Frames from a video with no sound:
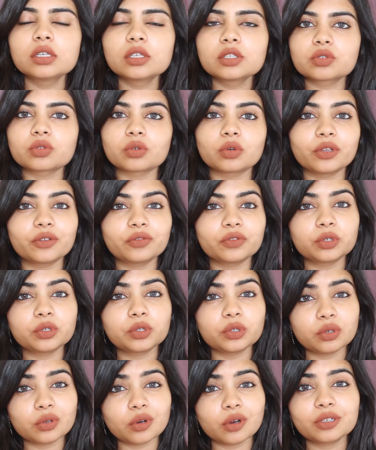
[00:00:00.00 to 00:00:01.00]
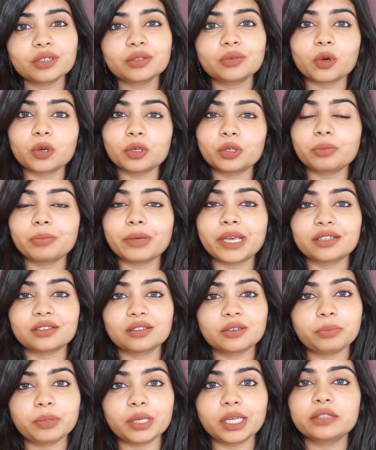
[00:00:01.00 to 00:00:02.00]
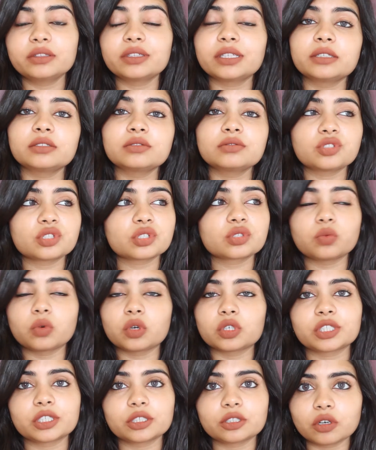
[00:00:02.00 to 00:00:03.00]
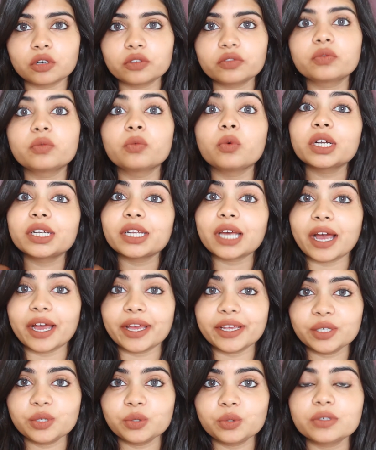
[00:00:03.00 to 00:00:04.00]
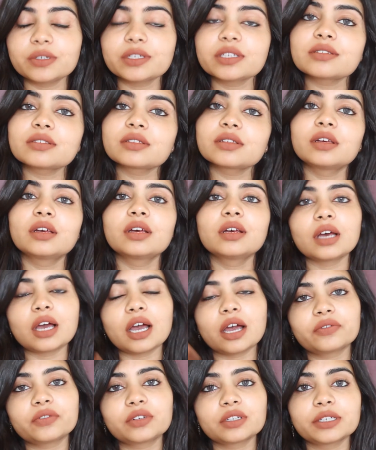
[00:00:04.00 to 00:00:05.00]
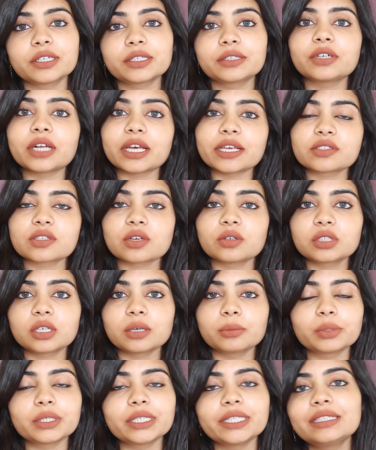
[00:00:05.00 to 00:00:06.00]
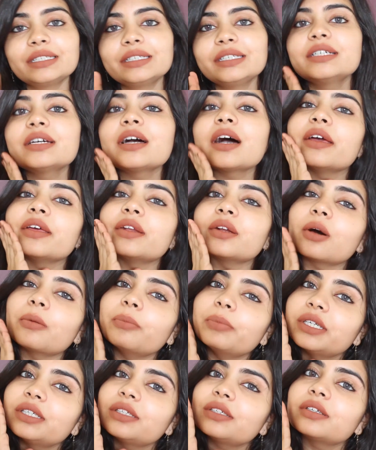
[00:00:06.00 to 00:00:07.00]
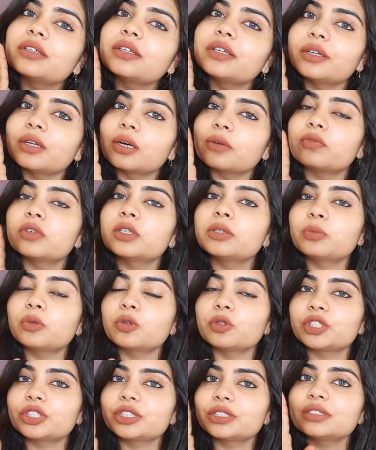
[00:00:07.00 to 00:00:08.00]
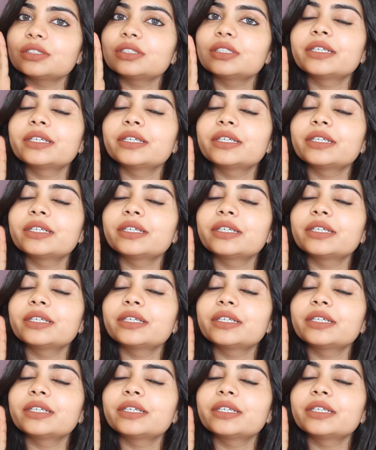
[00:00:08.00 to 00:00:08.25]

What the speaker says: So if you do not want to bear the pain, then just wash it off. What I do is, after it dries out completely, I rub it in upward motion.